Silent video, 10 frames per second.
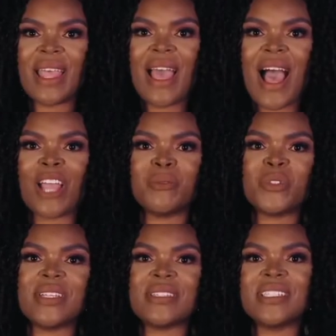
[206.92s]
I am
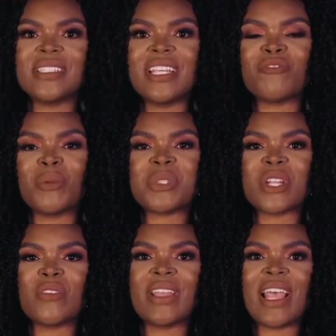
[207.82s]
transitioning from
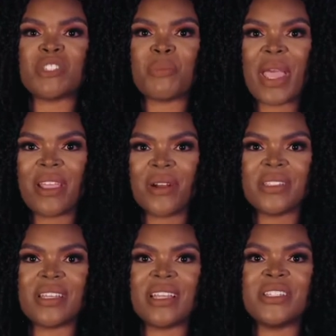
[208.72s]
serving as mayor
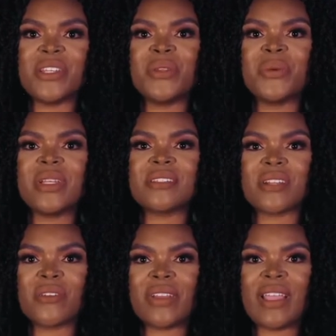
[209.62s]
to continuing
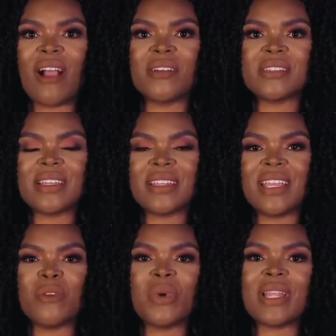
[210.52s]
serving our
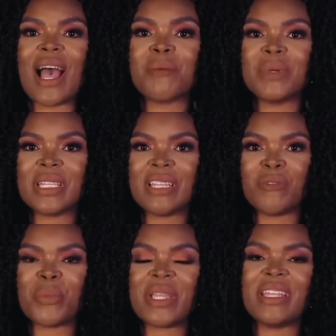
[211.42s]
city in what I believe
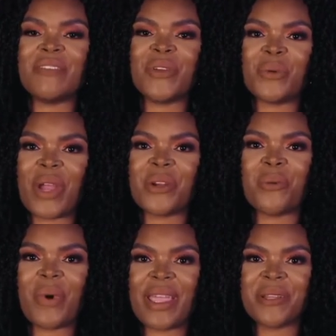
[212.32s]
will be an even greater
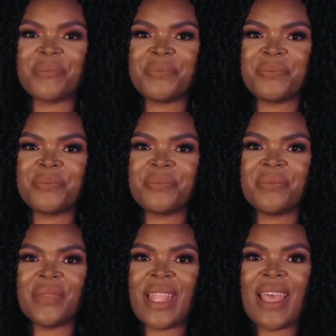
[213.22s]
way.
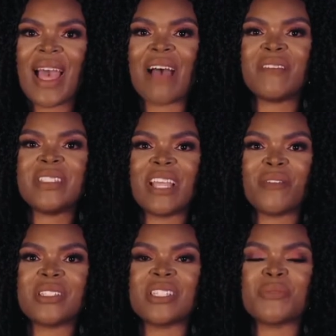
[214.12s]
I've
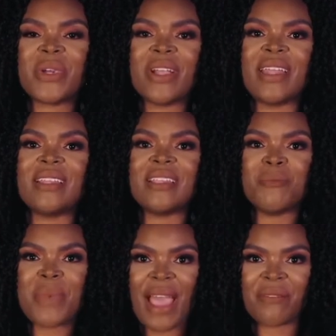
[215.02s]
endeavored to spearhead an
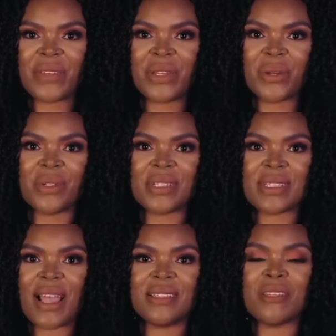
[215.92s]
impact vehicle
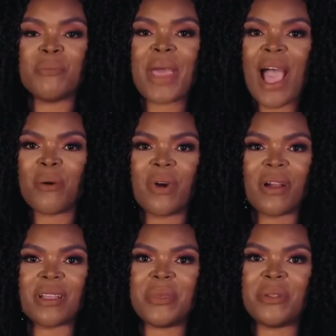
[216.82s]
designed to empower our
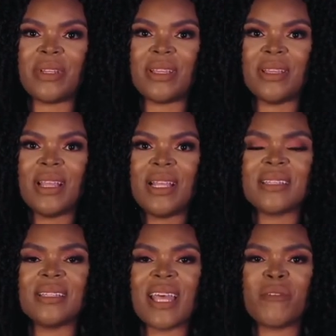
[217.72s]
community,
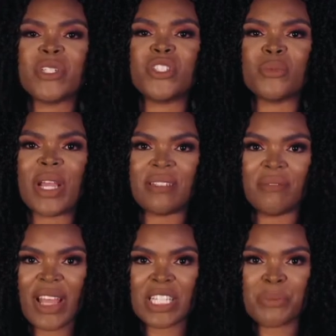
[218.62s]
to leverage direct
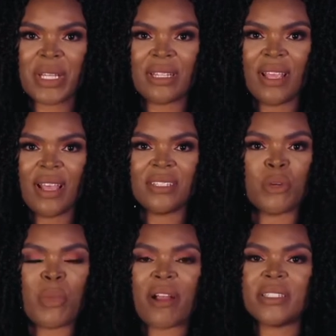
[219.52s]
investment,
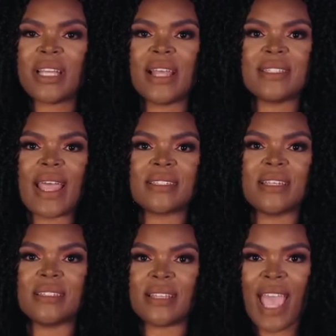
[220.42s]
democratize
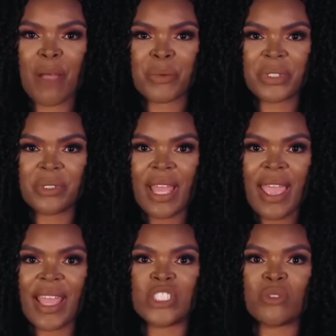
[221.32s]
access to capital,
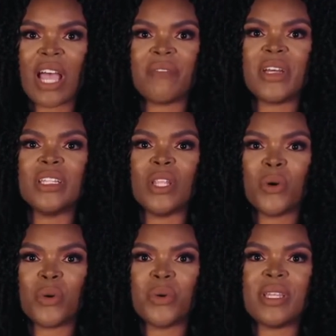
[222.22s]
and drive
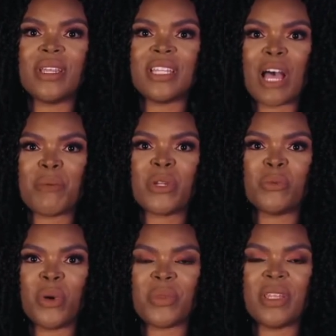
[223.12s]
local economic
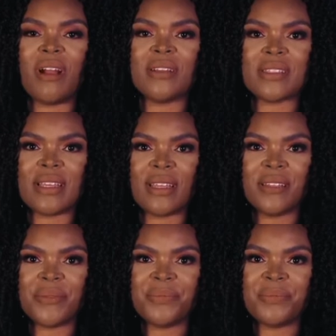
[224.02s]
growth in our
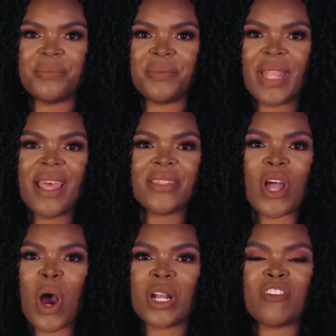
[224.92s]
city. The
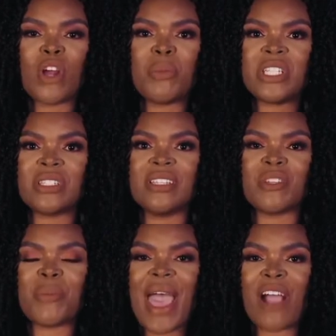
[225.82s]
heart of our mission is
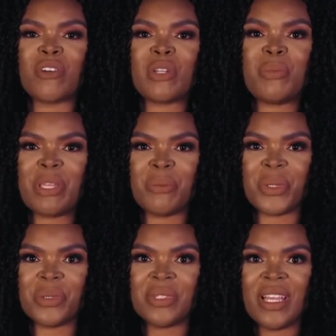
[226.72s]
empowering
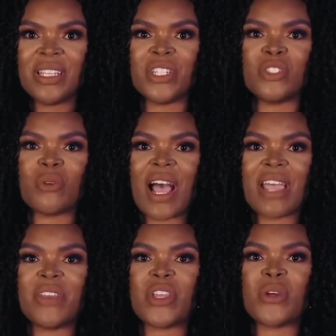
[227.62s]
people to
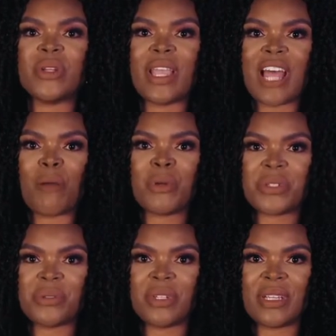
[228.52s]
drive and create
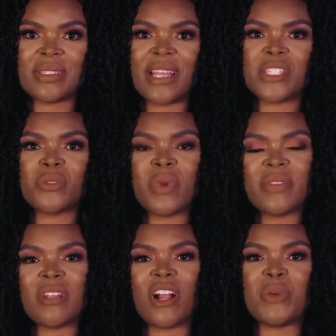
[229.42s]
opportunities that
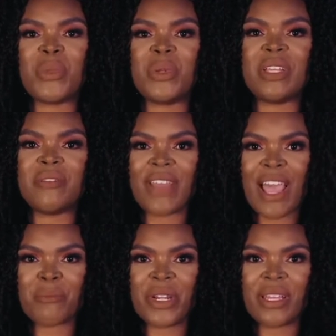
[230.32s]
strengthen our community
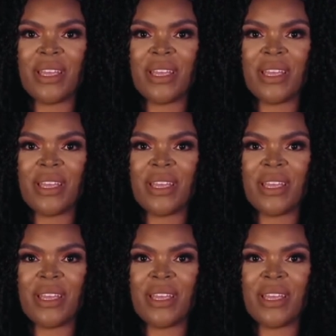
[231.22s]
fabric,